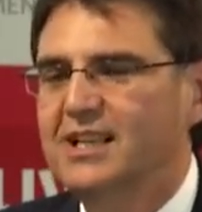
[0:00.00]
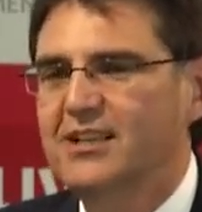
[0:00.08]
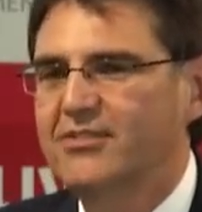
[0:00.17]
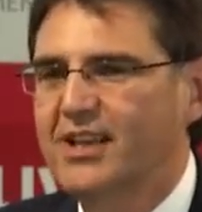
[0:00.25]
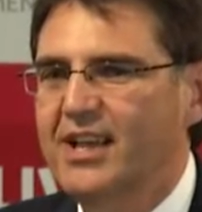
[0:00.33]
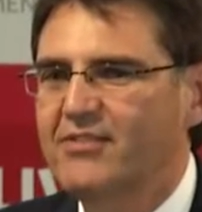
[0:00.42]

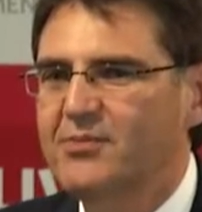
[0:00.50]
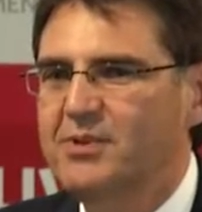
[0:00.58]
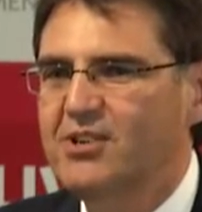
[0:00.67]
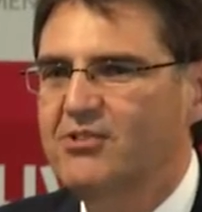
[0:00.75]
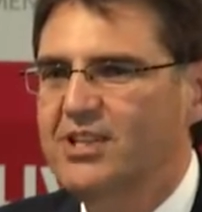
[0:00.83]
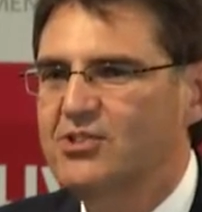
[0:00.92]
If they have to be
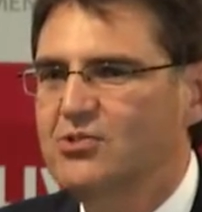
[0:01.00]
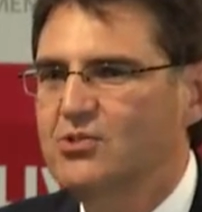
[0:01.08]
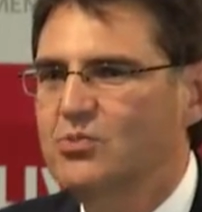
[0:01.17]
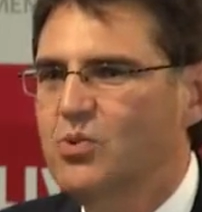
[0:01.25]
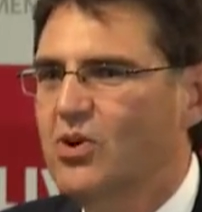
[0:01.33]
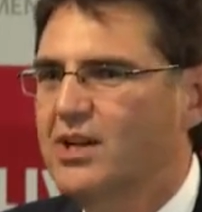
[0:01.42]

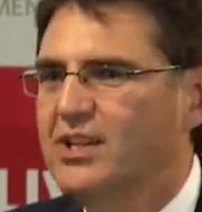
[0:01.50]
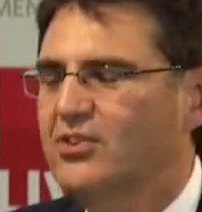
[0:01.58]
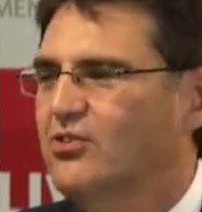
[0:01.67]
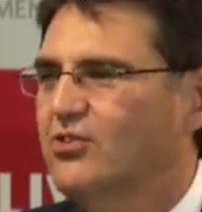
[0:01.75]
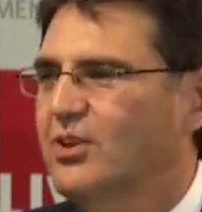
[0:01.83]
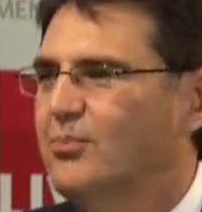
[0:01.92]
credentialed, why
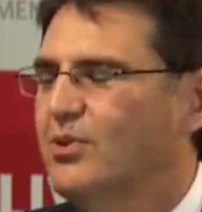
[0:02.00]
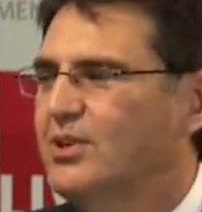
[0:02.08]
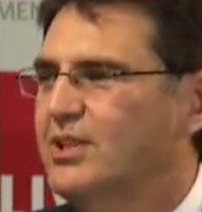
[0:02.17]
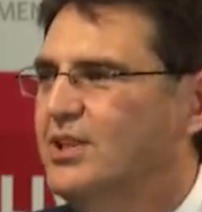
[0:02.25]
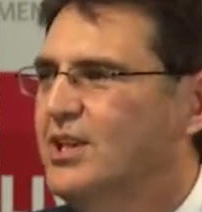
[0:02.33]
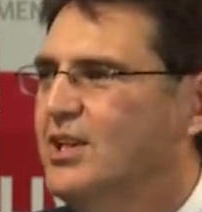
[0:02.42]
doesn't
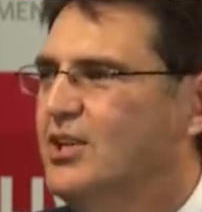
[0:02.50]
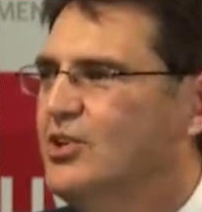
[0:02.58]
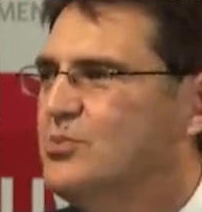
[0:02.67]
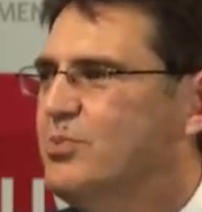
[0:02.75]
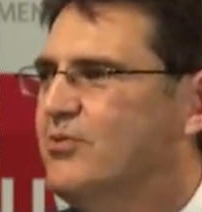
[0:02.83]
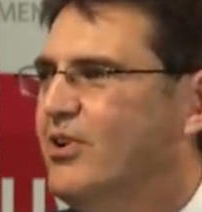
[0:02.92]
somebody
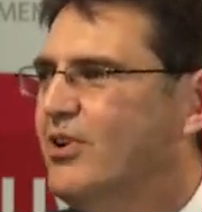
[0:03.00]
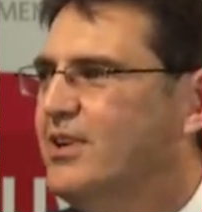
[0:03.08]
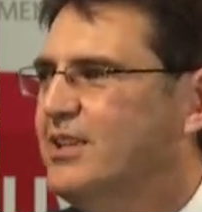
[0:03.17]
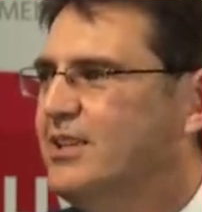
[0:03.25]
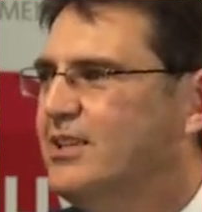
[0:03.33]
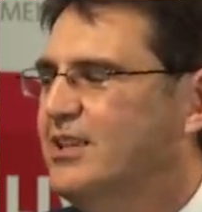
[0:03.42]
who's
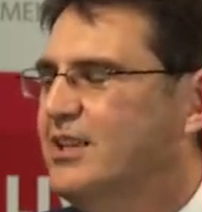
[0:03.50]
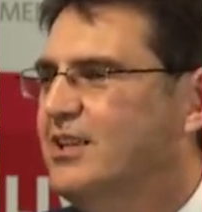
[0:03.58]
providing it